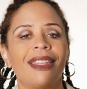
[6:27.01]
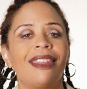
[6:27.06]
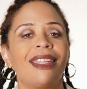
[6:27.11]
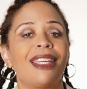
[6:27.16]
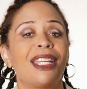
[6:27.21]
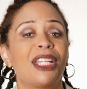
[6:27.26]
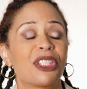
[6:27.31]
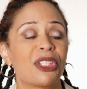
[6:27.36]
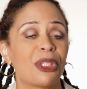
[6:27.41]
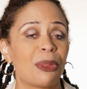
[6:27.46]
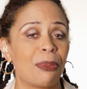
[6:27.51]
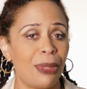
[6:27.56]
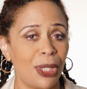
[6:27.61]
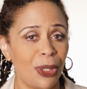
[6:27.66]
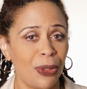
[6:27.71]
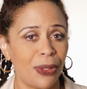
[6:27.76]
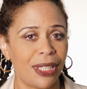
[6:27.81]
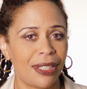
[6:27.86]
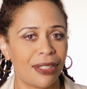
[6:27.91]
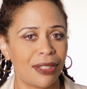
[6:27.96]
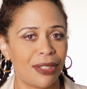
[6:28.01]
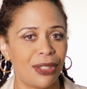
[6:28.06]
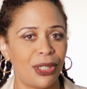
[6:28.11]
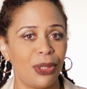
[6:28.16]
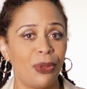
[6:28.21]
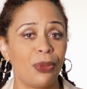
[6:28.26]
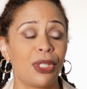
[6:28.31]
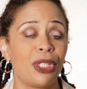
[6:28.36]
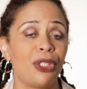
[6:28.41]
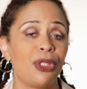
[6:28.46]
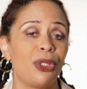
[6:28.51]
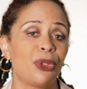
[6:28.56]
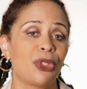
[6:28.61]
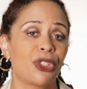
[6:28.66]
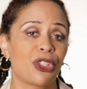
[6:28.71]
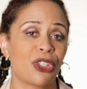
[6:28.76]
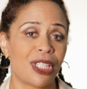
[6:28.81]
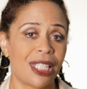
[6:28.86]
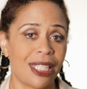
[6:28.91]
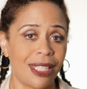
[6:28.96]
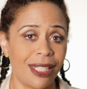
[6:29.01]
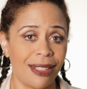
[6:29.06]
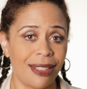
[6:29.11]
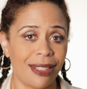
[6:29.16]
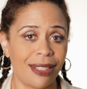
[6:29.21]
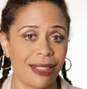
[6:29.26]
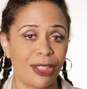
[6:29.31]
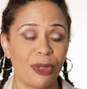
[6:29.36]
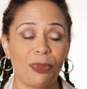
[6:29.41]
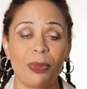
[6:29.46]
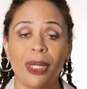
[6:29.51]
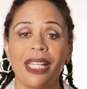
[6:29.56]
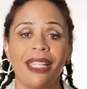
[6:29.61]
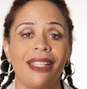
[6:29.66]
Then as a bonus, you can use your senses by